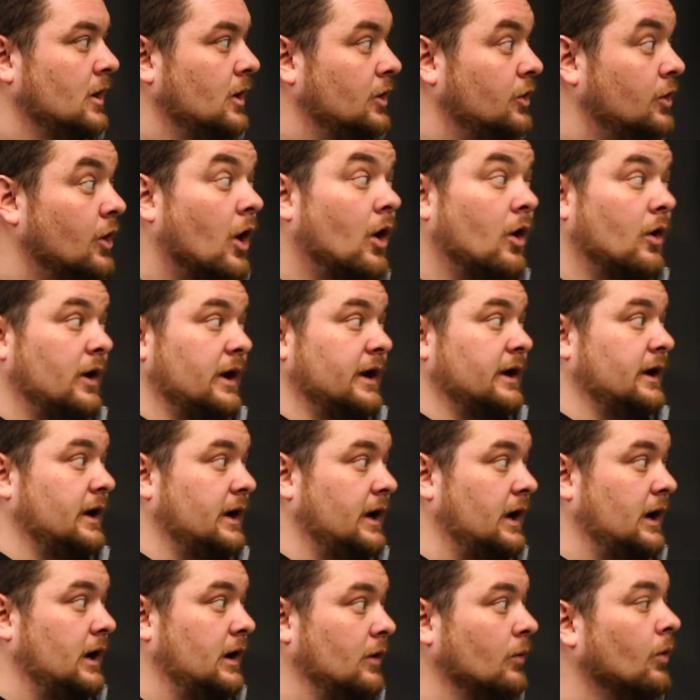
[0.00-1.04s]
No,
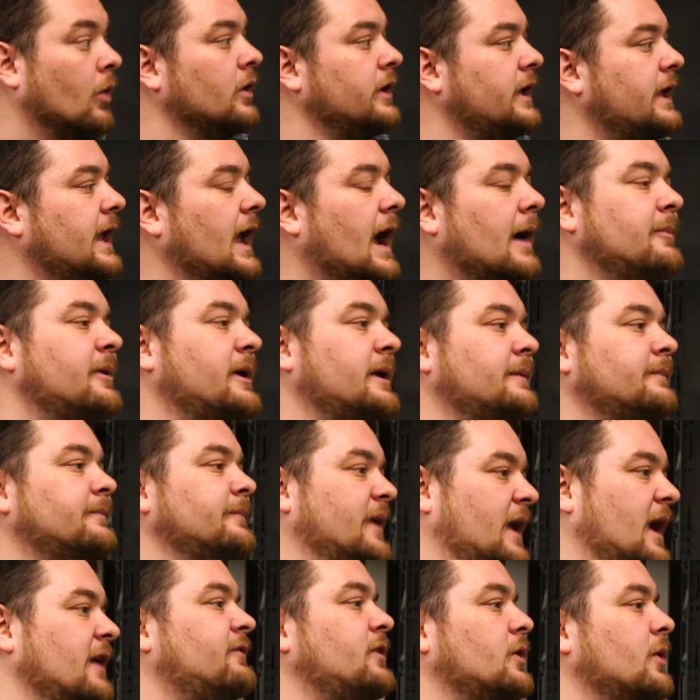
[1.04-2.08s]
I mean,
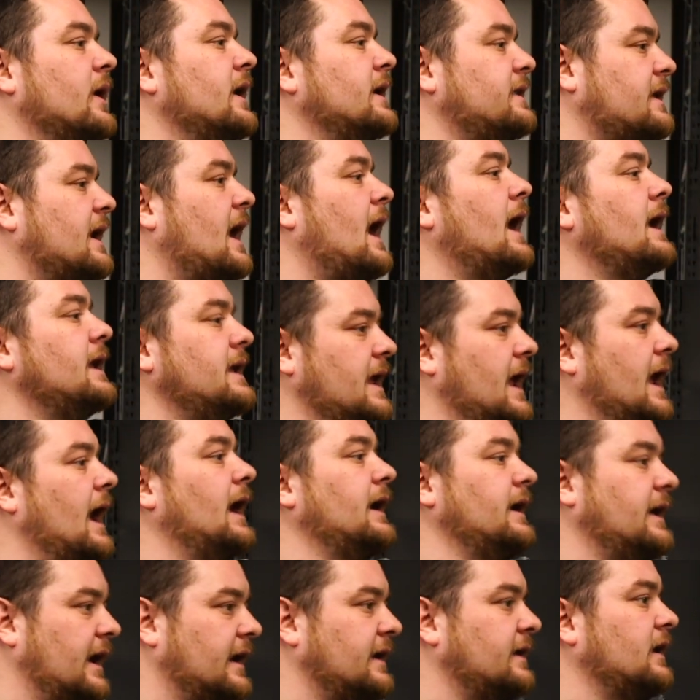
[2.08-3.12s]
if you hit that,
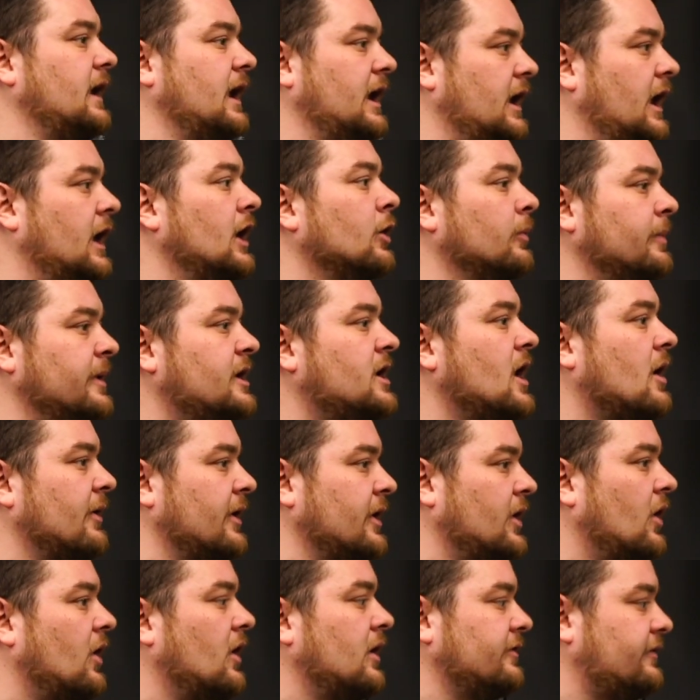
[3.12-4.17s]
it'll be
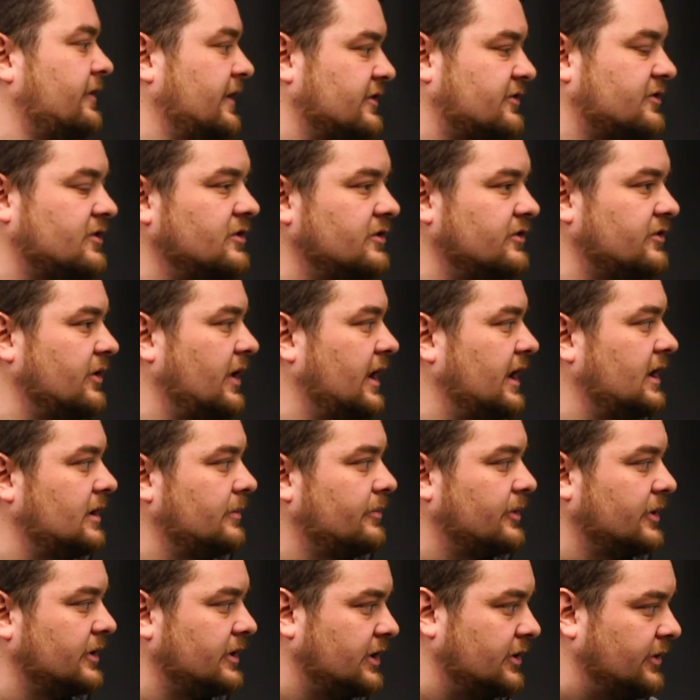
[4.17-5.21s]
going off as soon as you hit
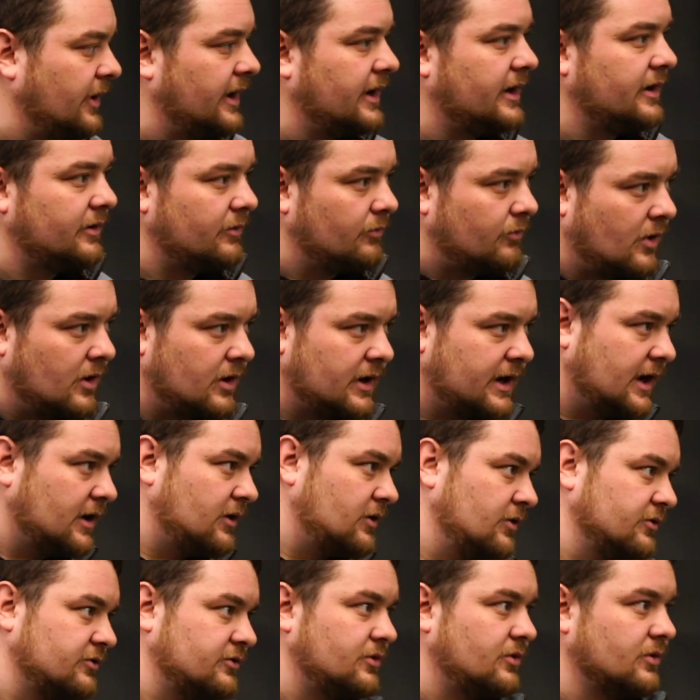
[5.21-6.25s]
it, but you hit it, rock out,
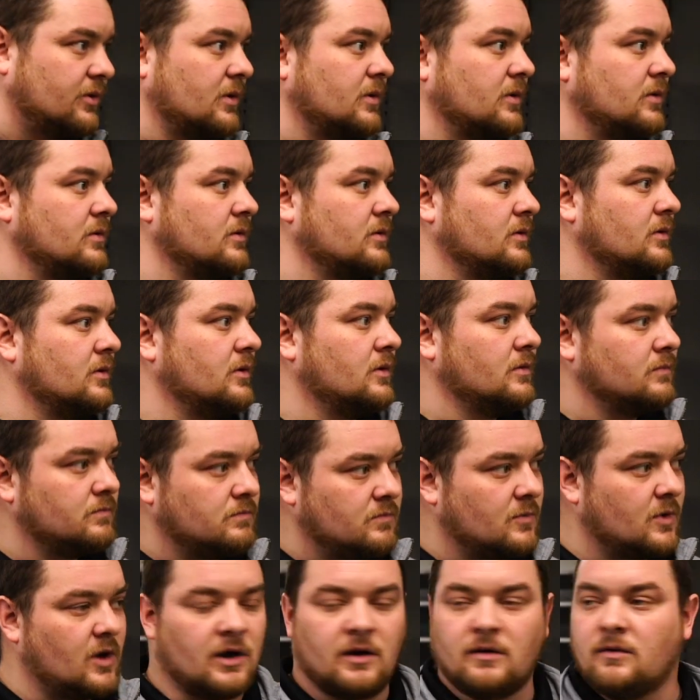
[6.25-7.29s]
close the door.
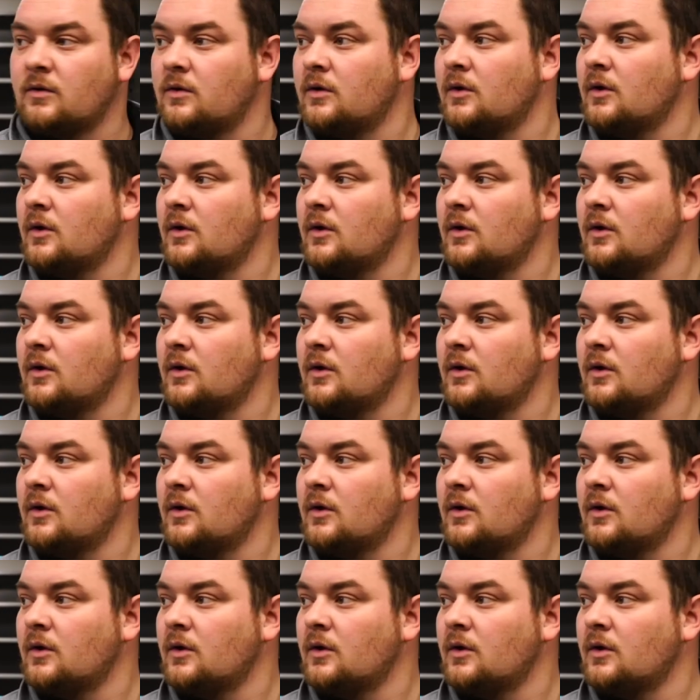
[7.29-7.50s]
Okay?